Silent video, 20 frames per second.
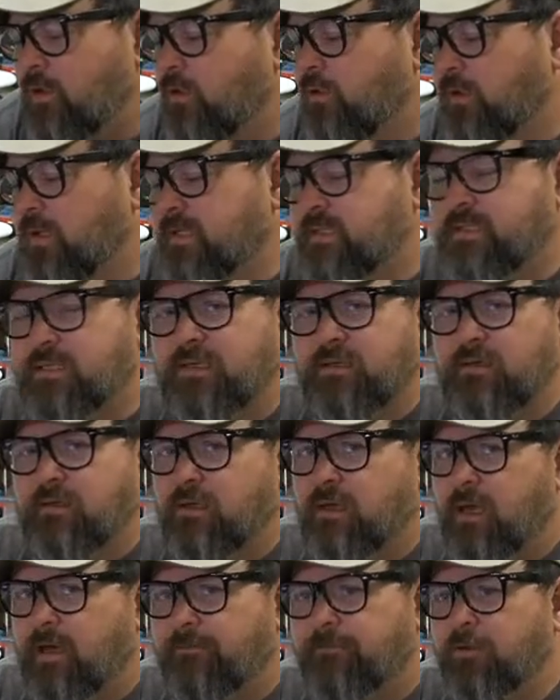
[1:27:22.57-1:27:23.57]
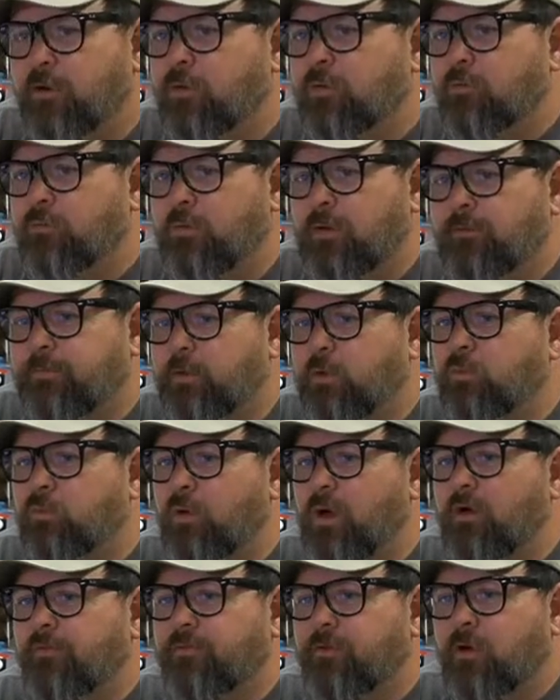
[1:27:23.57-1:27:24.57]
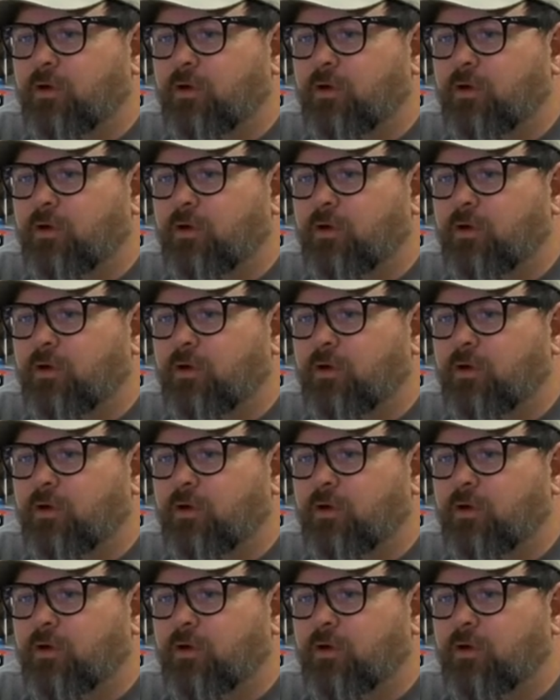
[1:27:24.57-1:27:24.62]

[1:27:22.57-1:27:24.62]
know, listen, if you're rough